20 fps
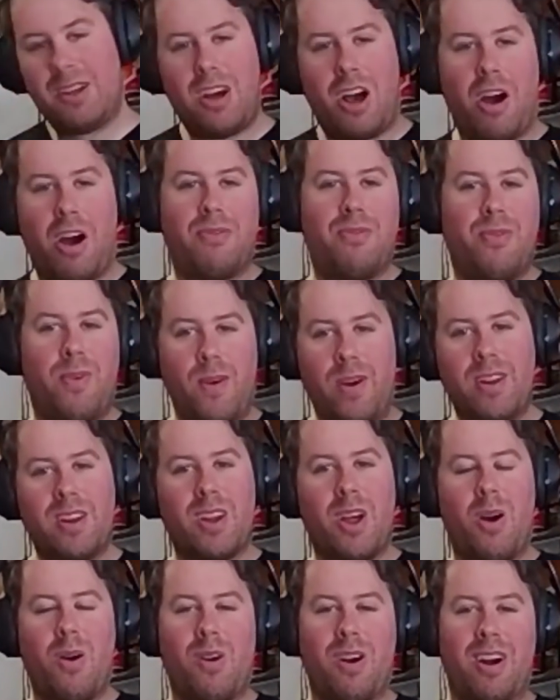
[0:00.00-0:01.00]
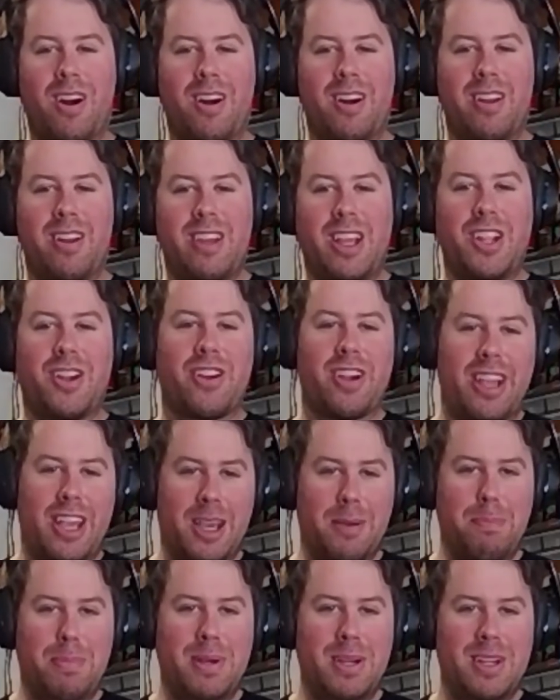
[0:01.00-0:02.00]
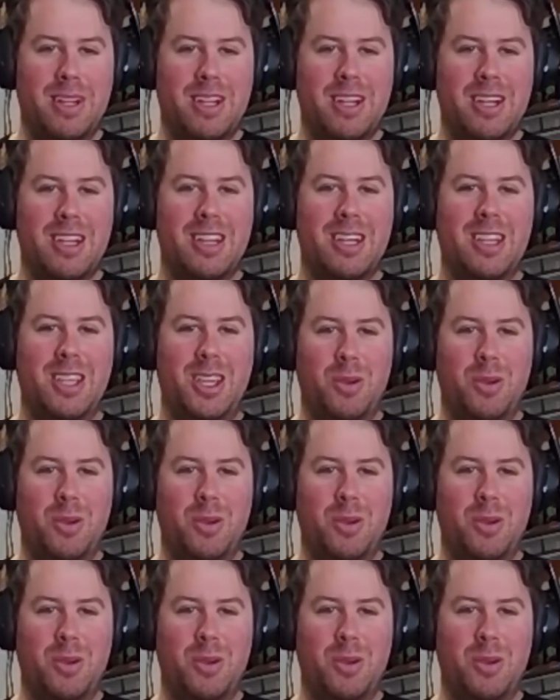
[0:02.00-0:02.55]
a foot lower than your hip, mm-hmm.